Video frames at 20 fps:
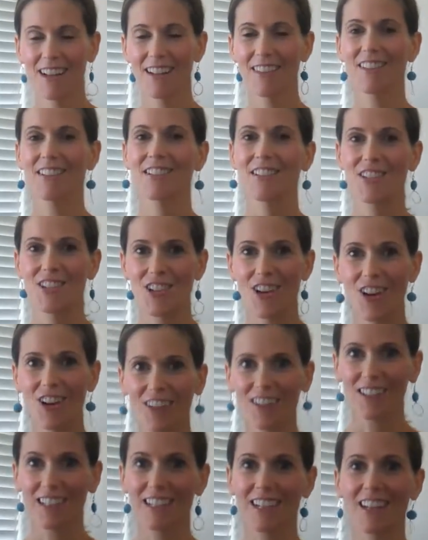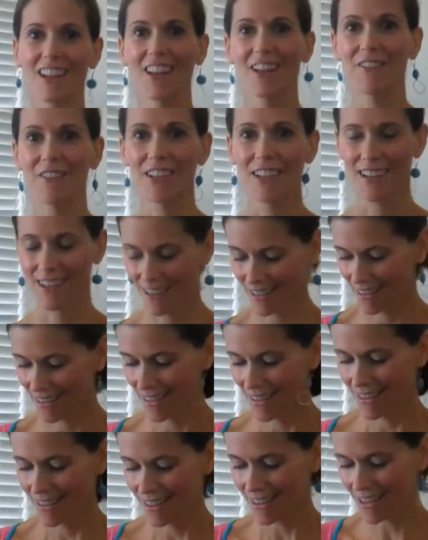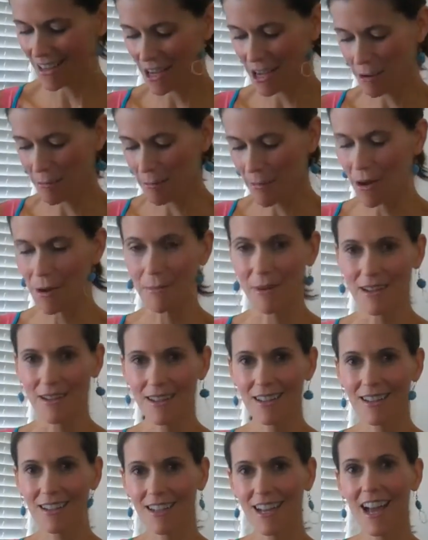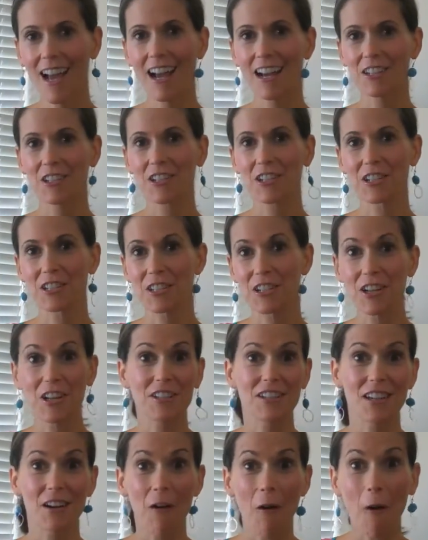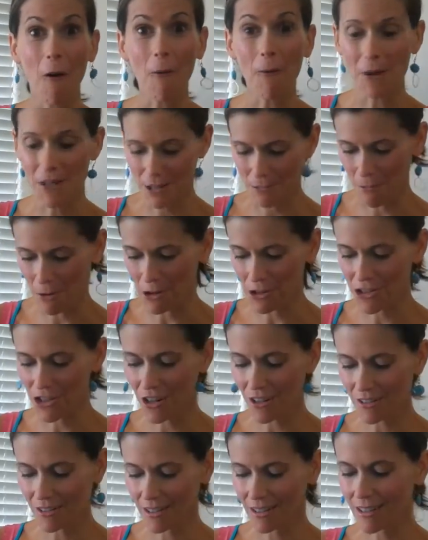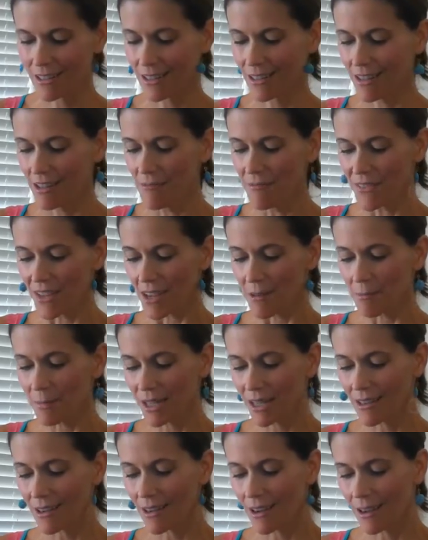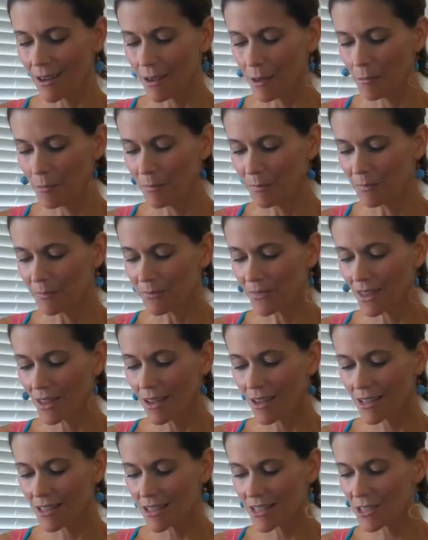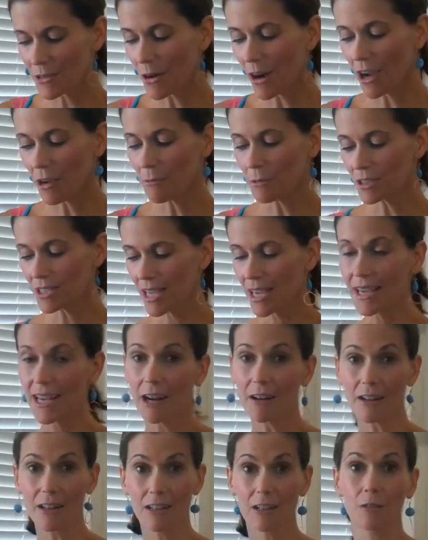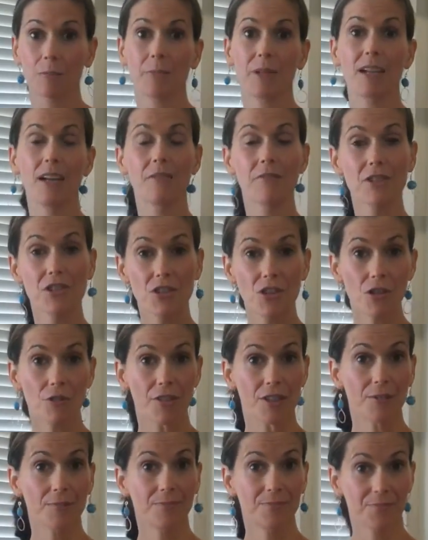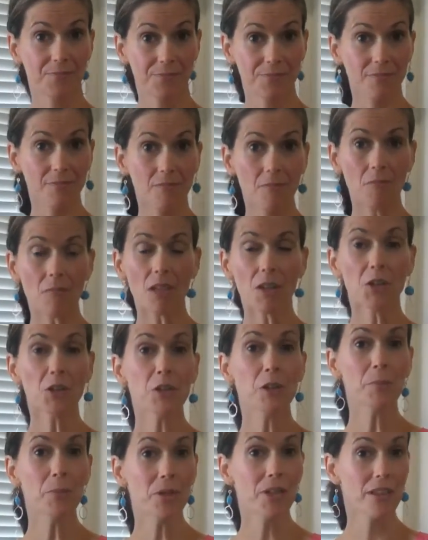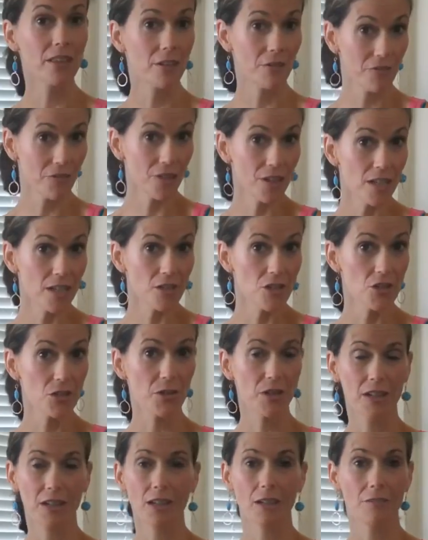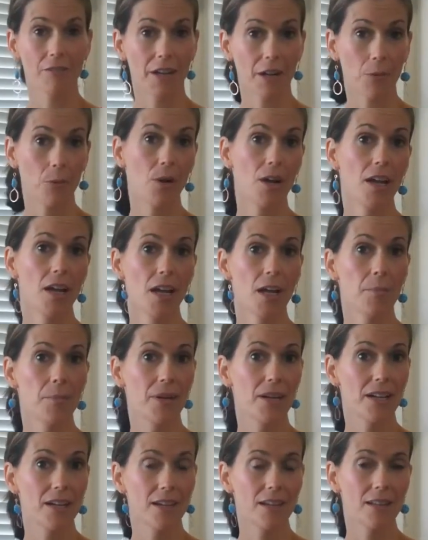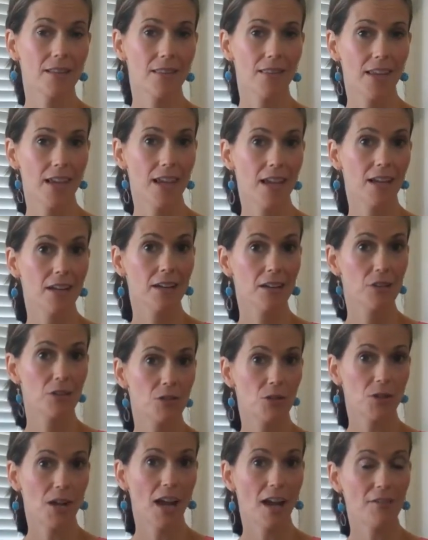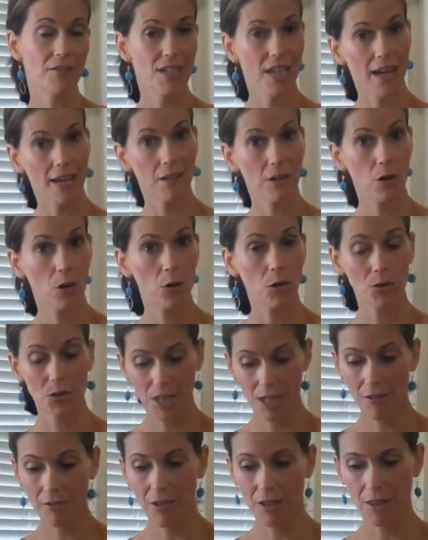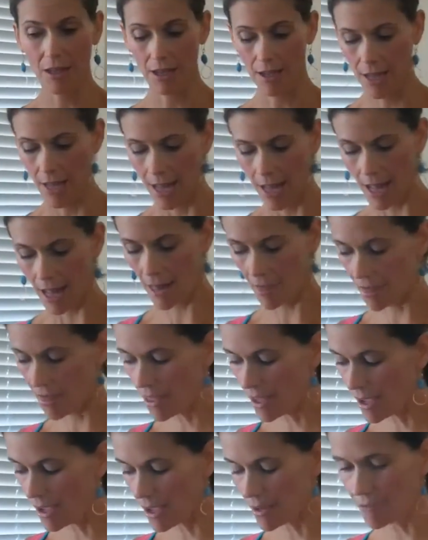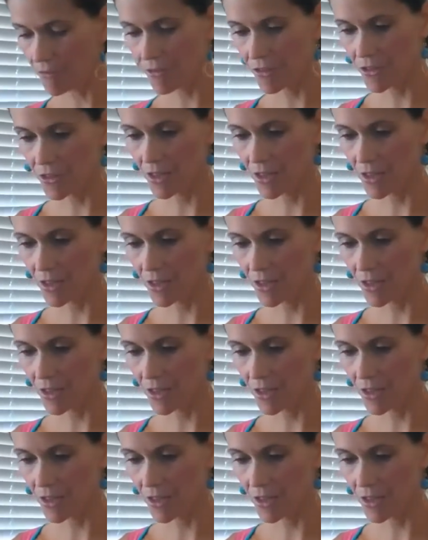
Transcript: This chocolate-loving mama actually doesn't always want chocolate. But, so I will take out a little bit and reserve it. You can put it in the fridge, you can eat it right away, but then you don't have to add cocoa to everything. And then for